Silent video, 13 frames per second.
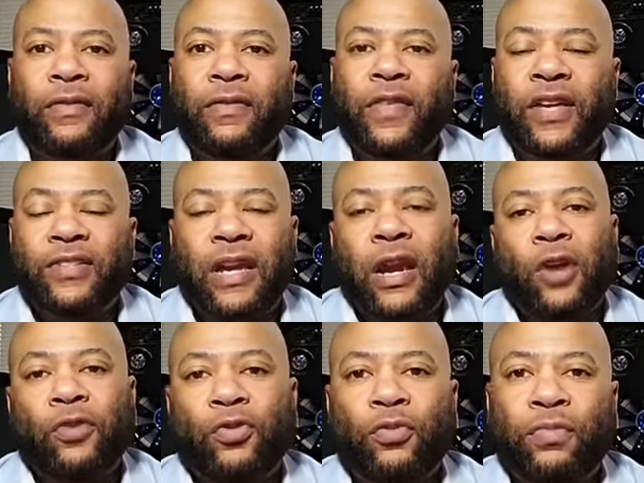things I
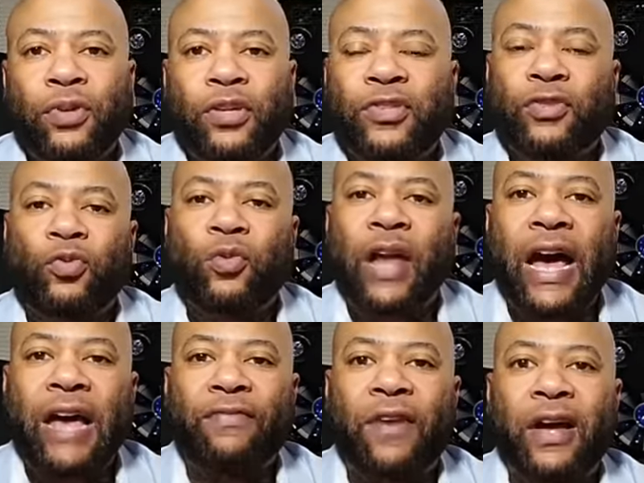learned through books and through
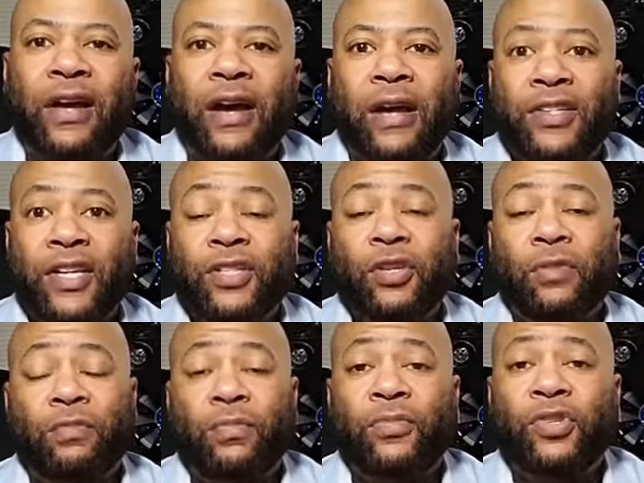life. I, I tend
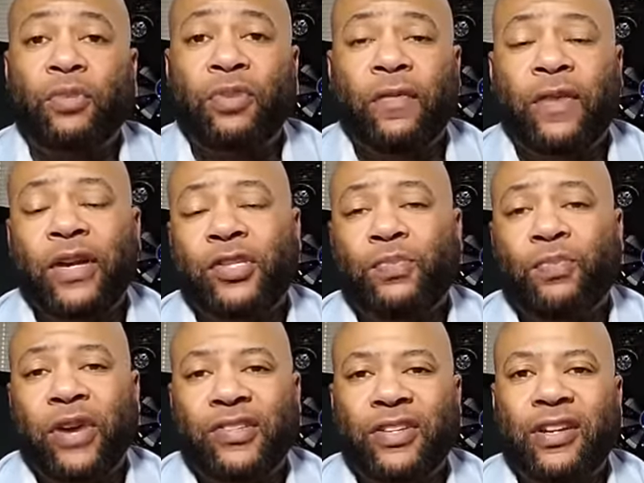to, to be able to
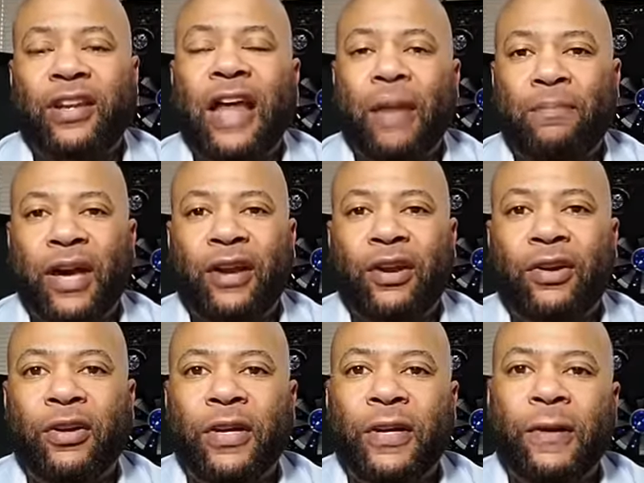express it a lot
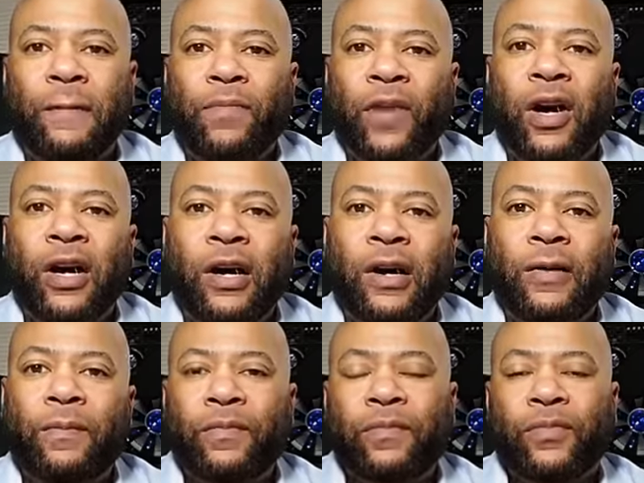better uh,
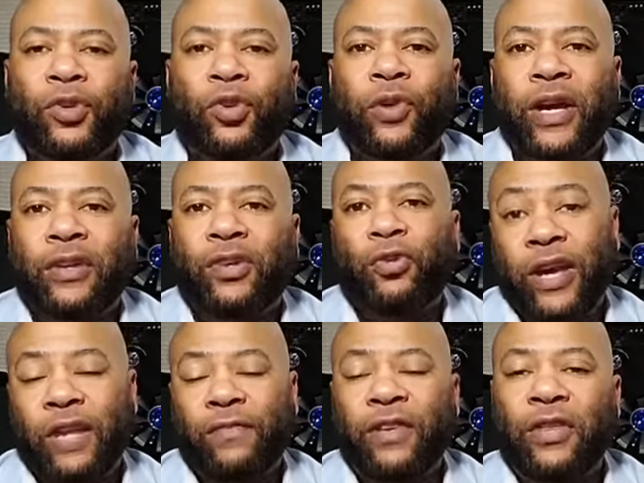create
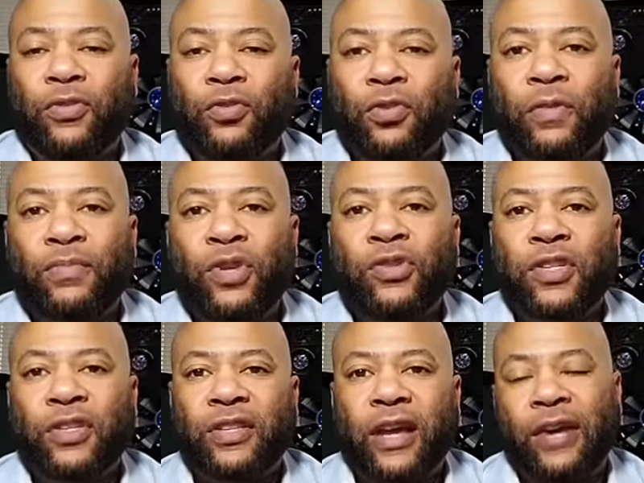creatively through the
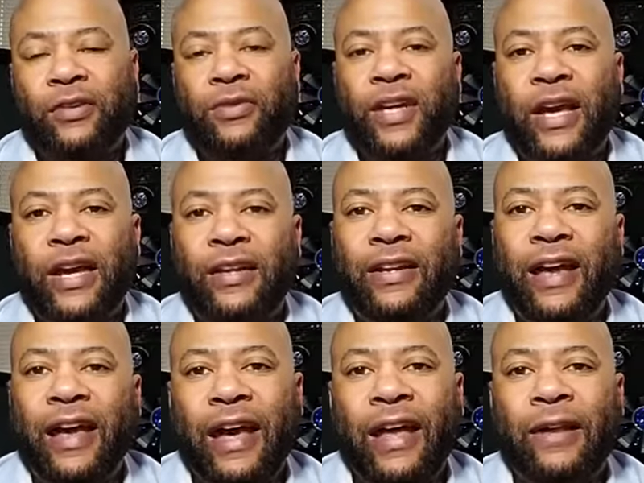music that I create.
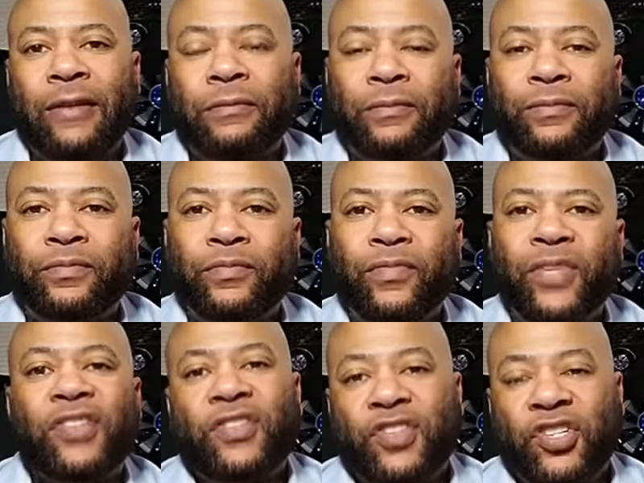And
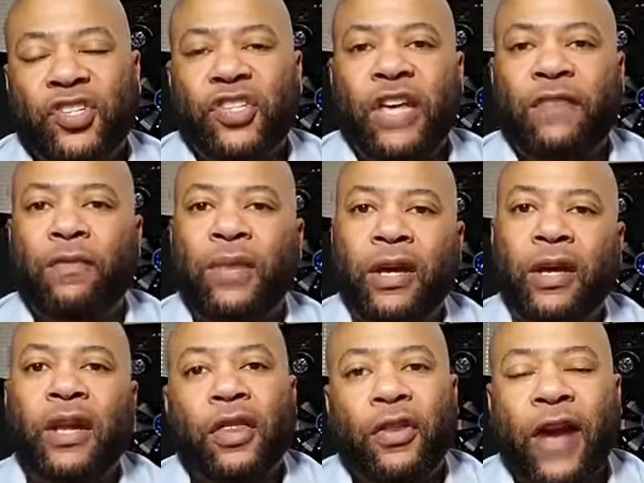this is just giving me
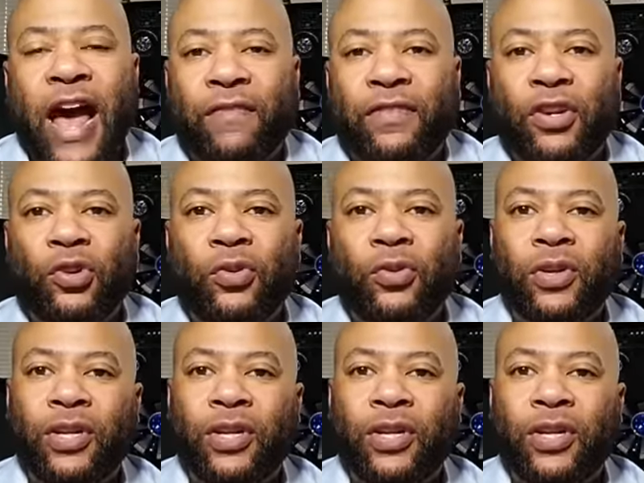another avenue